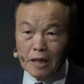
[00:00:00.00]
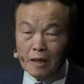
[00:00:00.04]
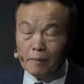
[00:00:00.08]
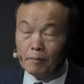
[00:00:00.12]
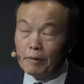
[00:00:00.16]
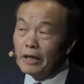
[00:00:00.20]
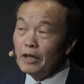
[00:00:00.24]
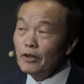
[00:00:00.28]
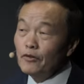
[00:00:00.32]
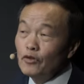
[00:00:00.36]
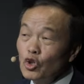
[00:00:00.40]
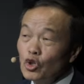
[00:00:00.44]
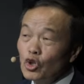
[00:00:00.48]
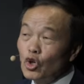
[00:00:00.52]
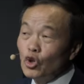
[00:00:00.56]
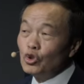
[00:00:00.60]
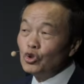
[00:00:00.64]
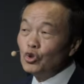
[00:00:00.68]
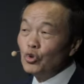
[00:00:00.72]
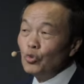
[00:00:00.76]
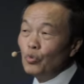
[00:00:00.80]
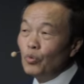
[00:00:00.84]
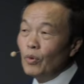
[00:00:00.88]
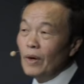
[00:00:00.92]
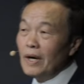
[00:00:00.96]
But if you go
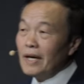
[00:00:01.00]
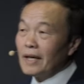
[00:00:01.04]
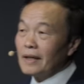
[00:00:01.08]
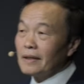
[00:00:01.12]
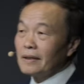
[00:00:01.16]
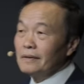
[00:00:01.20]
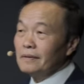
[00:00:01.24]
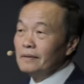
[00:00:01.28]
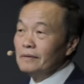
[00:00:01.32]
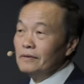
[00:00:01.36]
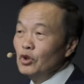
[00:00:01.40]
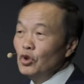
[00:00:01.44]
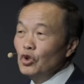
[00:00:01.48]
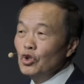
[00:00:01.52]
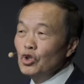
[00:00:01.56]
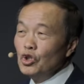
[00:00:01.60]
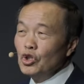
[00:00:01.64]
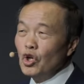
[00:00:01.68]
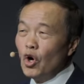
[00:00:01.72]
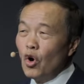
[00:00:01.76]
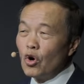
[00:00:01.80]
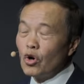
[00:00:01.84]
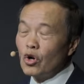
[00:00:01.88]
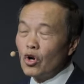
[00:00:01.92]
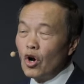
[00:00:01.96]
to work, you
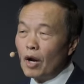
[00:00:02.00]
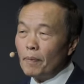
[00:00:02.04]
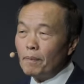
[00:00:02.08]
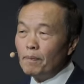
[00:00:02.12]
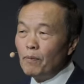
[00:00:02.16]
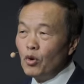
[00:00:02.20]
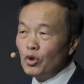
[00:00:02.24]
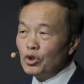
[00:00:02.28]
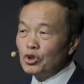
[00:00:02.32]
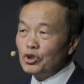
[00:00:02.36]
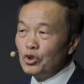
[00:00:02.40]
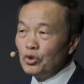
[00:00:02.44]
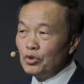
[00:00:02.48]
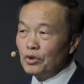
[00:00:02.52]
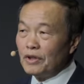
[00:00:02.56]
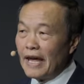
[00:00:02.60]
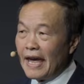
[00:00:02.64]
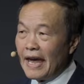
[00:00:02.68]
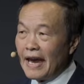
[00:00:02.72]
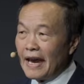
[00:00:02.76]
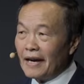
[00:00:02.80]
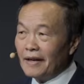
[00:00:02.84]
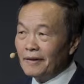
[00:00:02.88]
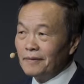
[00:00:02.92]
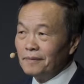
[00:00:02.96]
know God put you
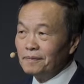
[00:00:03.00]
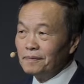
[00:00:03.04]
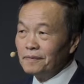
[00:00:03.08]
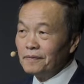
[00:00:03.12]
there